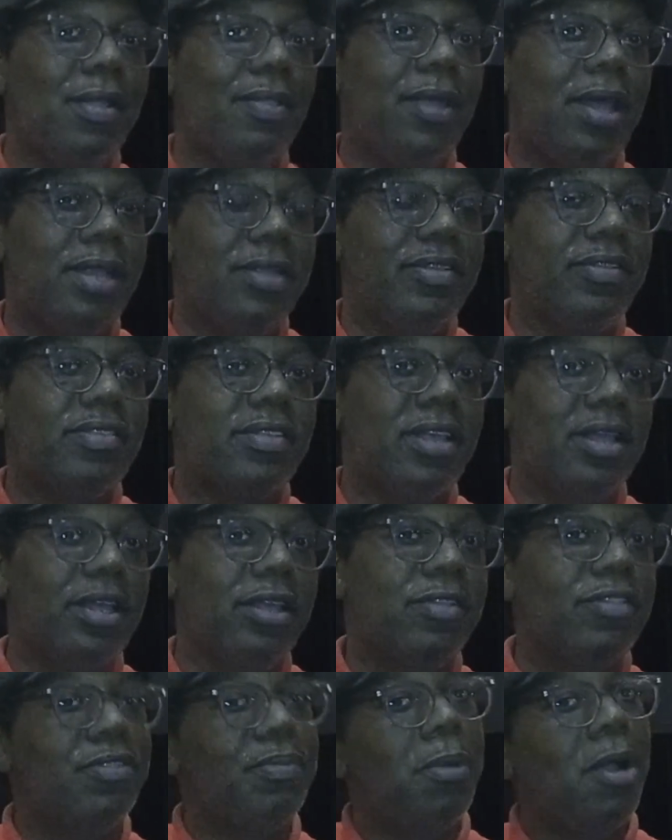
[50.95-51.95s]
that is
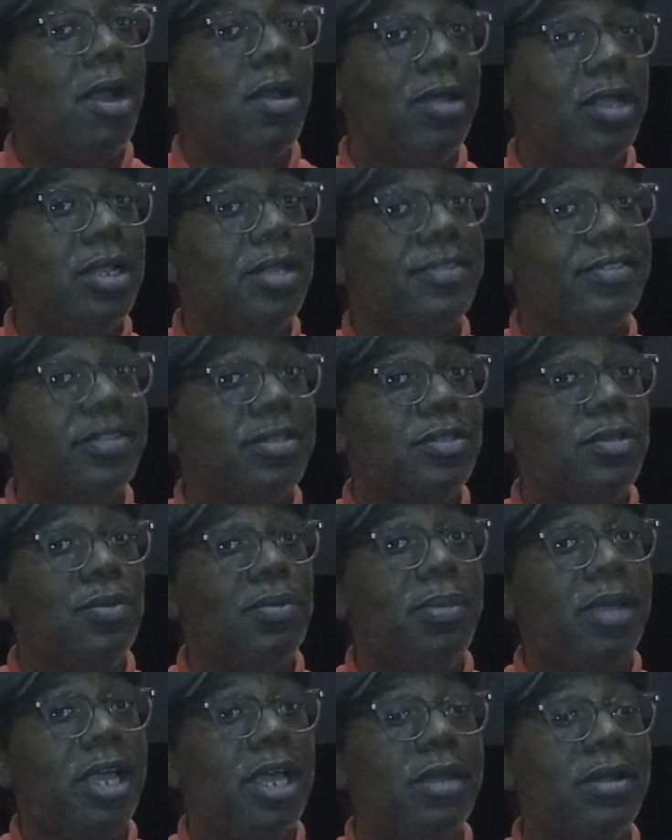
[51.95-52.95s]
inspiring us to do
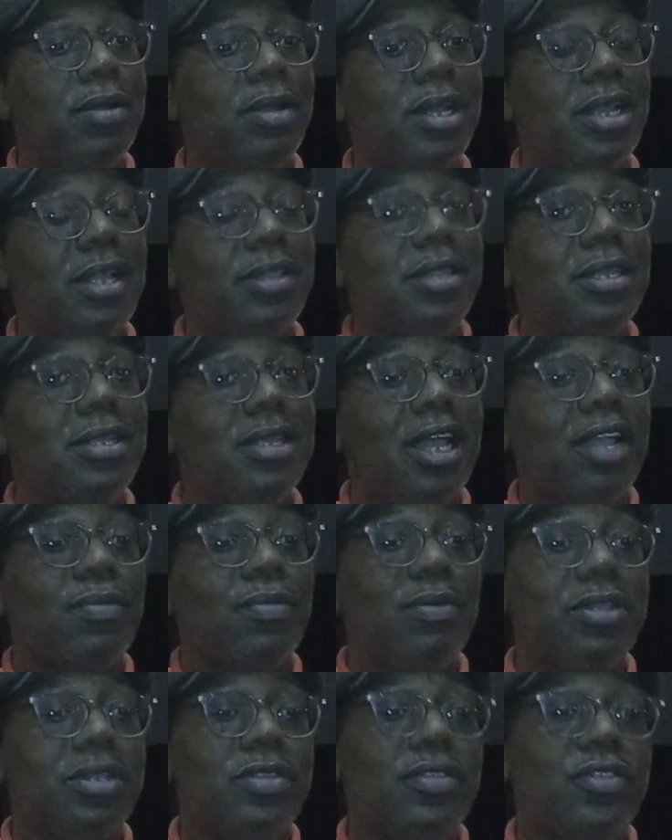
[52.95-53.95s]
better. And I think
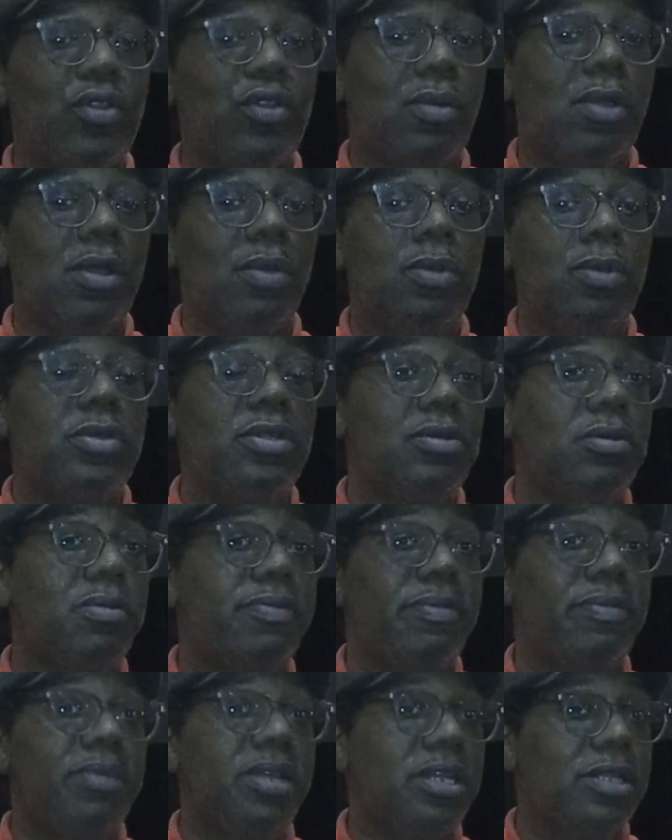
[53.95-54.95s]
that's what this story will do
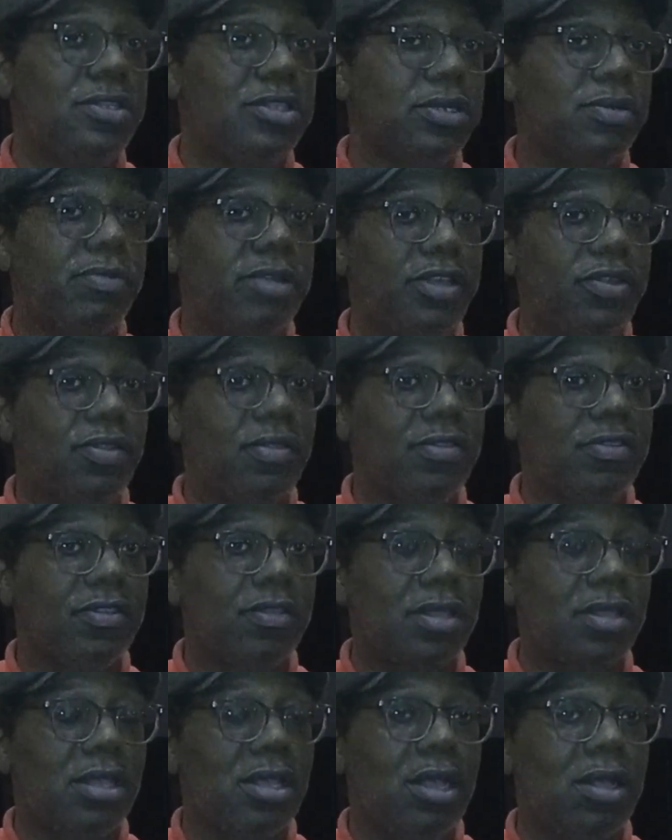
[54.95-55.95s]
for many
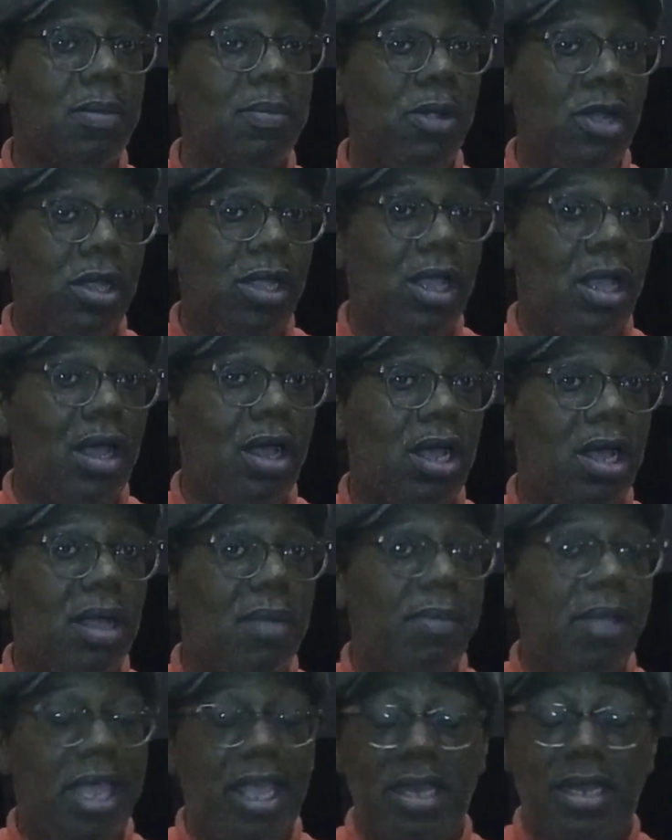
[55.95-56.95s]
generations to come.
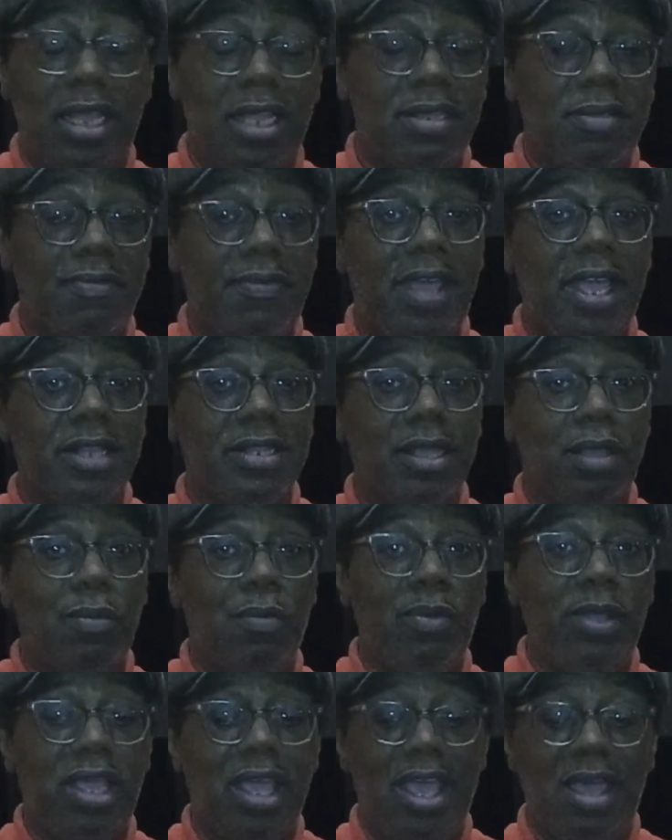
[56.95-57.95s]
And the fact that
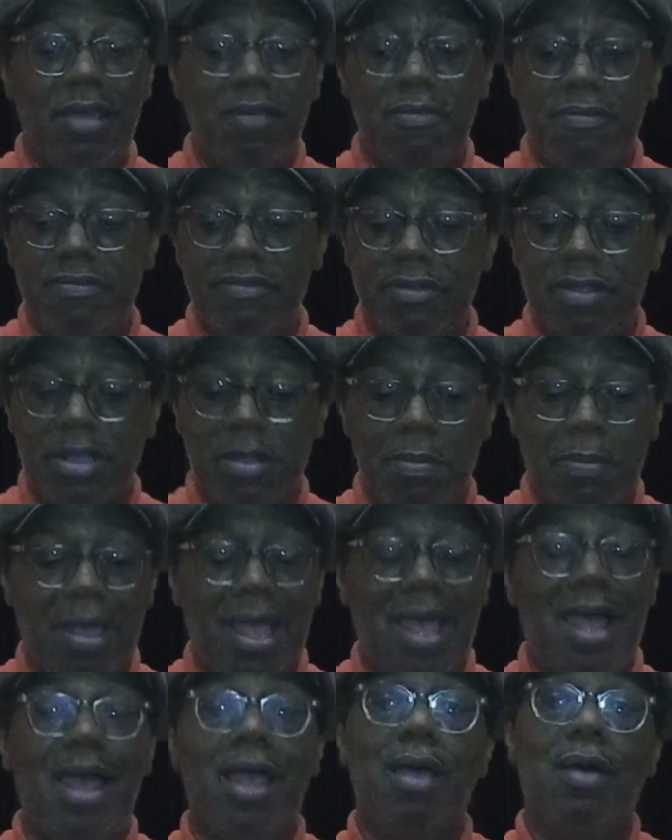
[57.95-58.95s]
we have
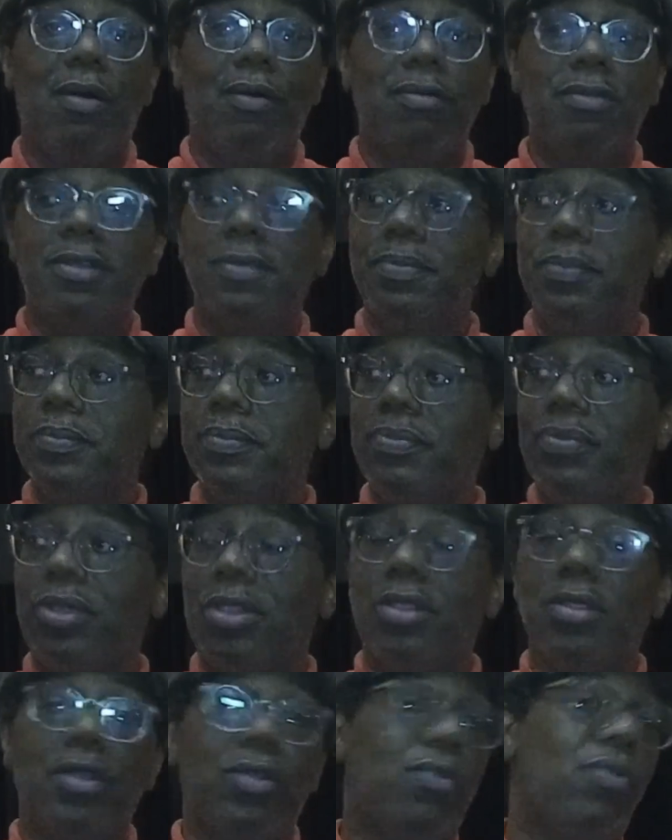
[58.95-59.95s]
compiled
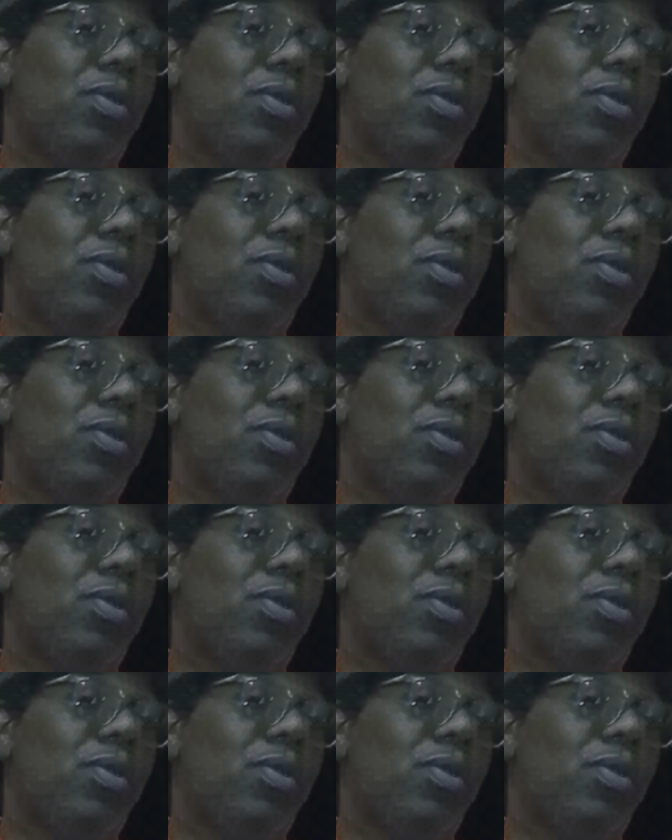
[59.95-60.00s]
the